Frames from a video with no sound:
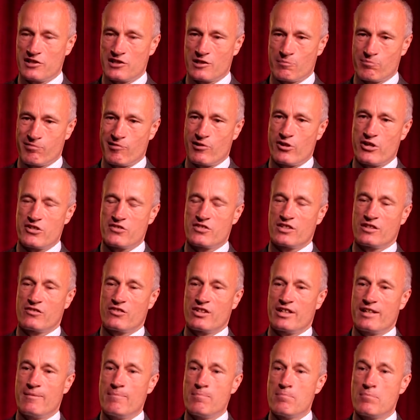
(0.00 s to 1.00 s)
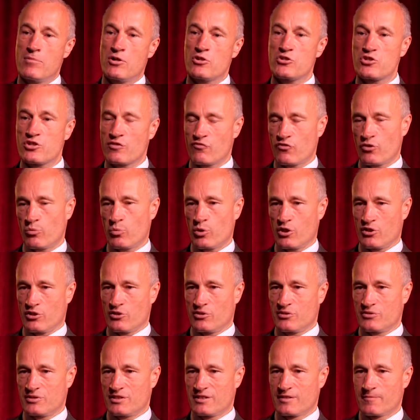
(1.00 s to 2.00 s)
surprising that in much of the
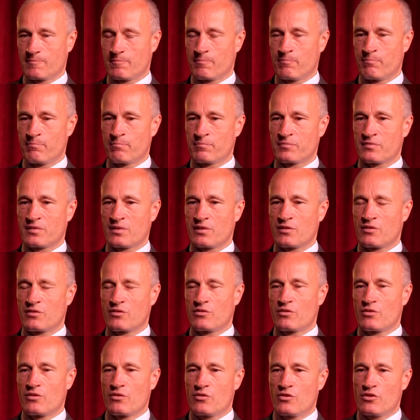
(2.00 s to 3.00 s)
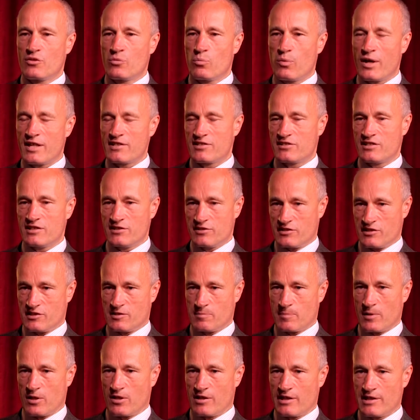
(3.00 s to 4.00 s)
world, the West is
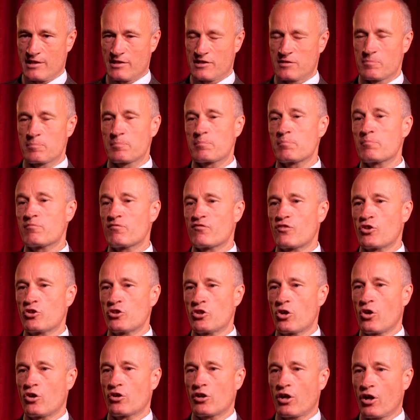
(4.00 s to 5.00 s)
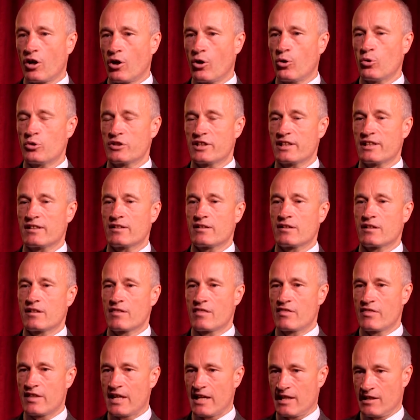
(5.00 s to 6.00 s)
despised for not holding
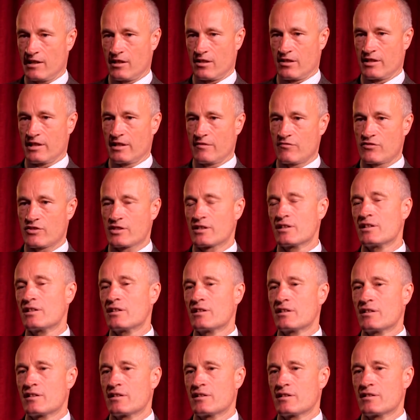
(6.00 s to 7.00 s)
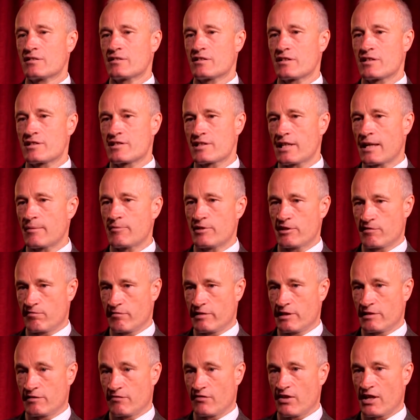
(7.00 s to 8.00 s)
their lives to the same
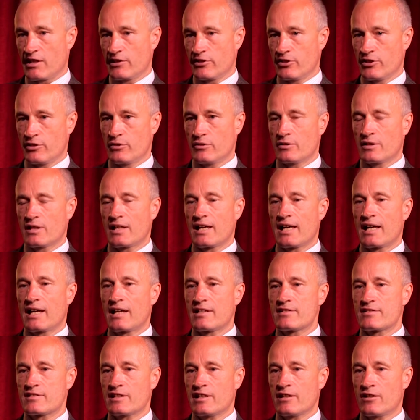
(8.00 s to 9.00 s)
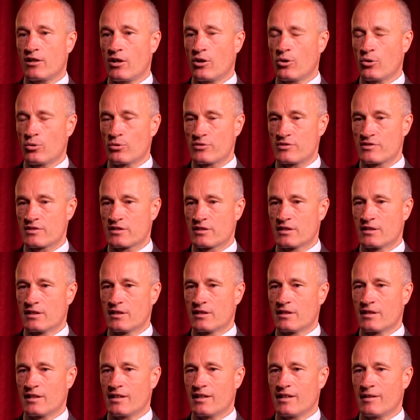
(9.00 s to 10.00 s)
degree as value as it holds
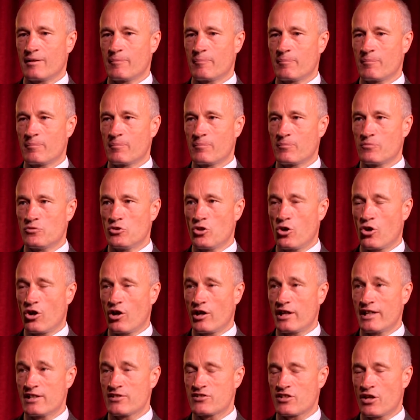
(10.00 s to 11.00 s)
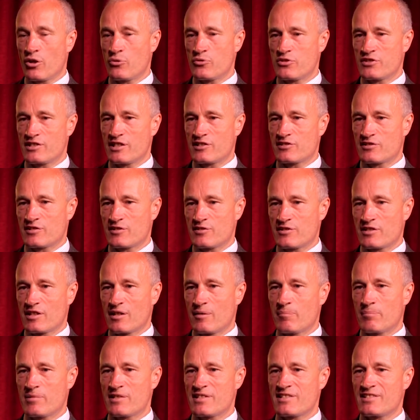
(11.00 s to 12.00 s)
not its own citizens,
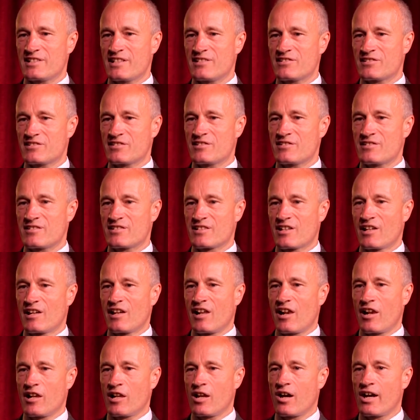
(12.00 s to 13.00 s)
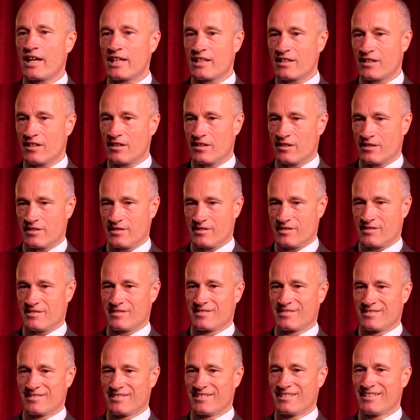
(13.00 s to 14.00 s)
but citizens like
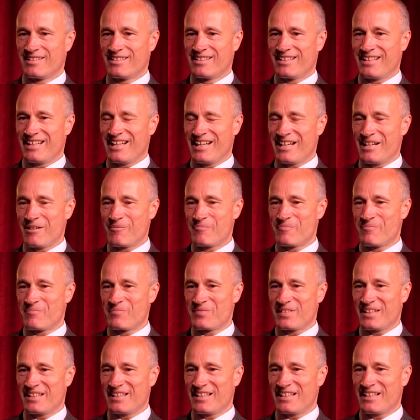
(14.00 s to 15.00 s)
us. And